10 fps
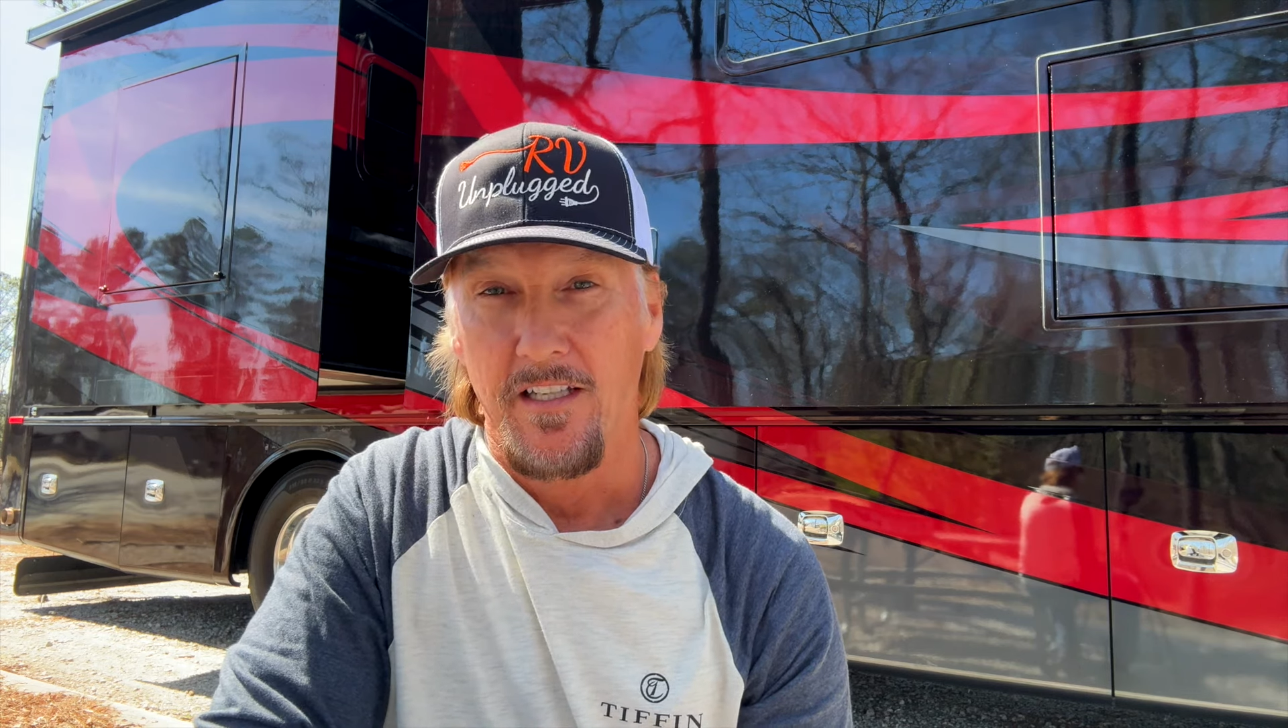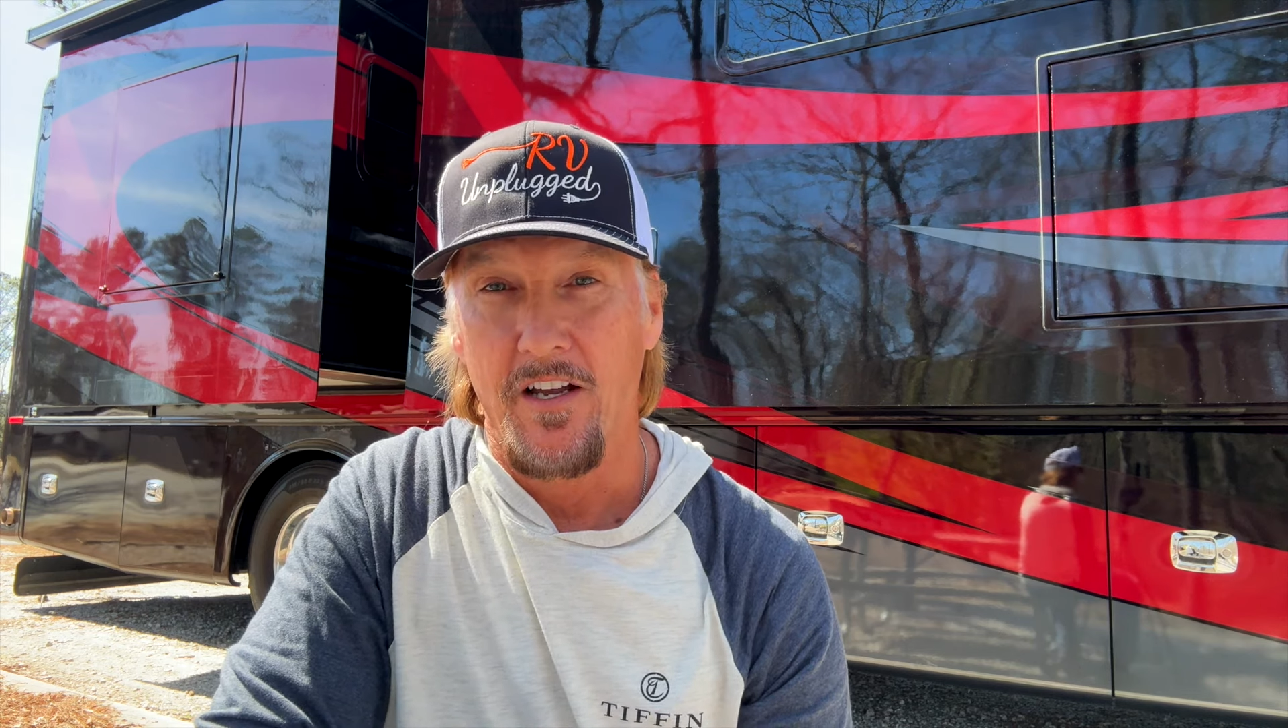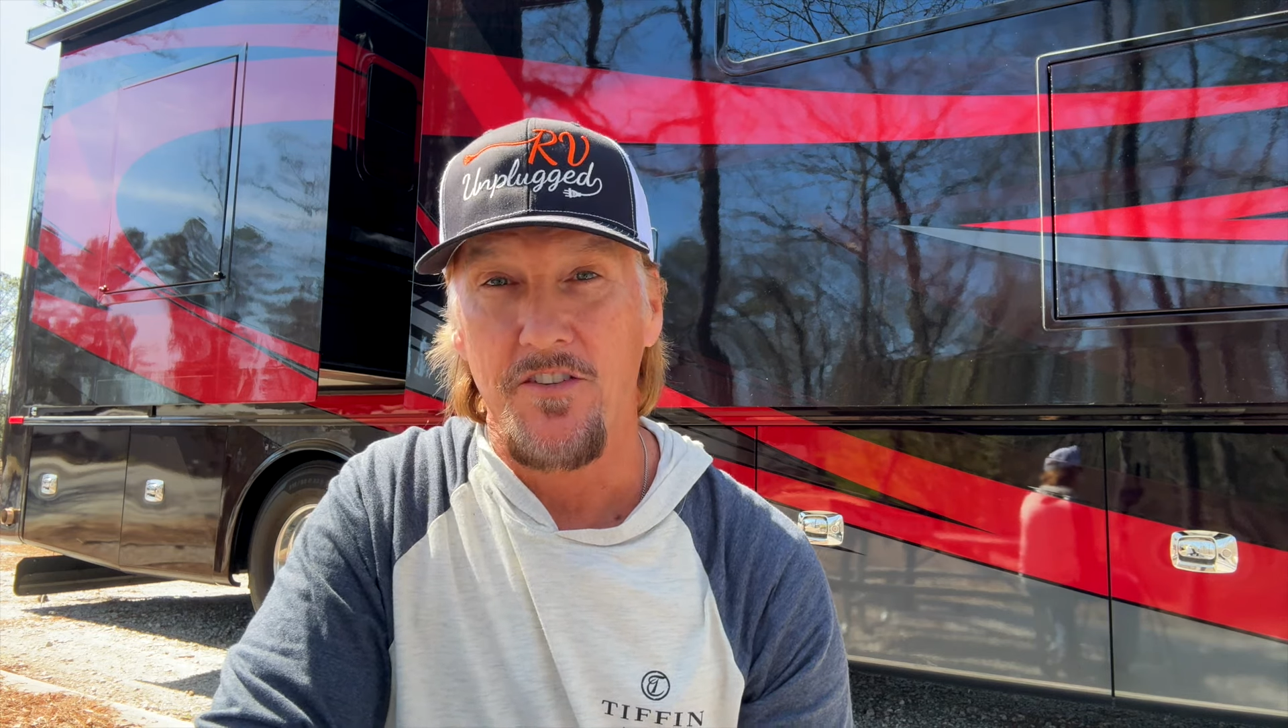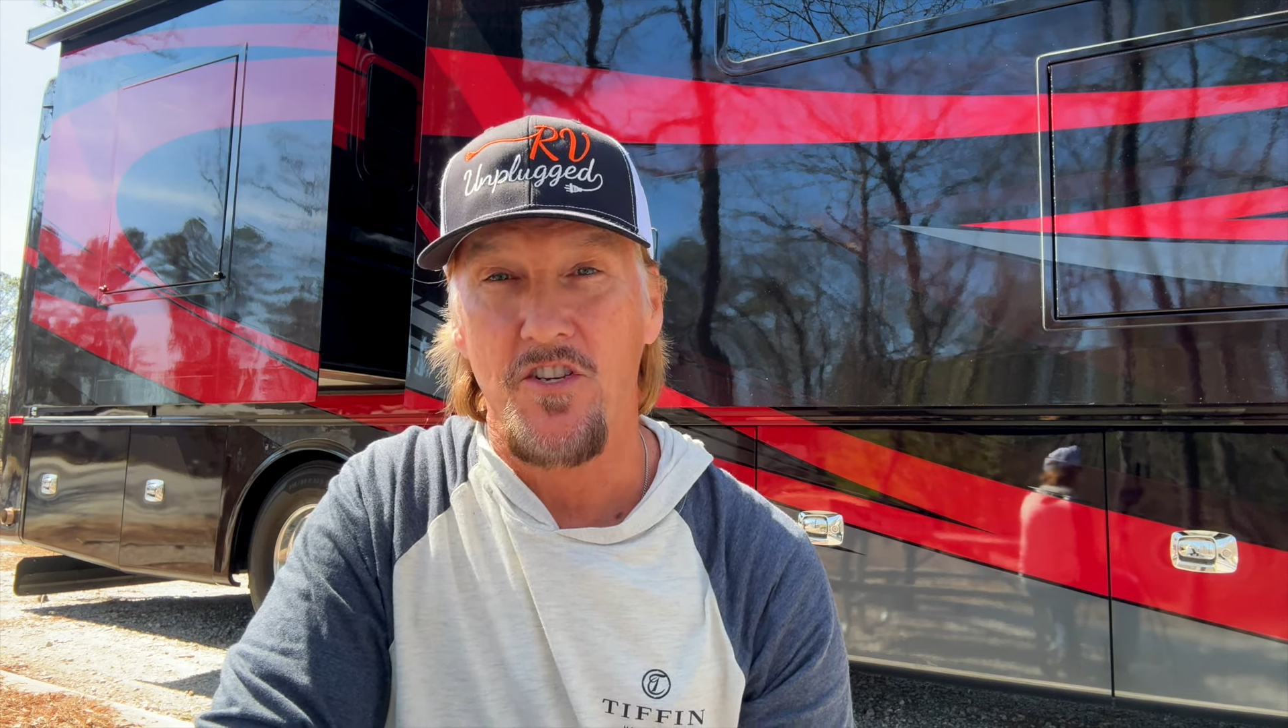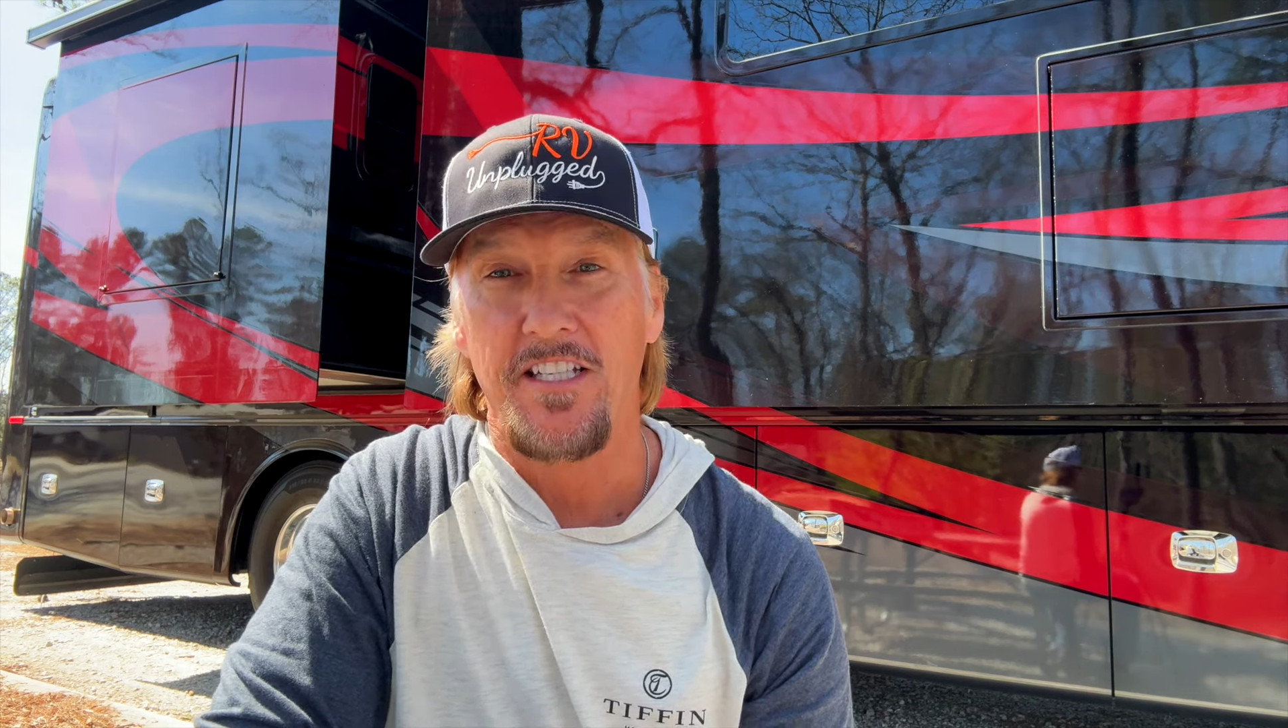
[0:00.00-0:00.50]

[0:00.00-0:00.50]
Now, I just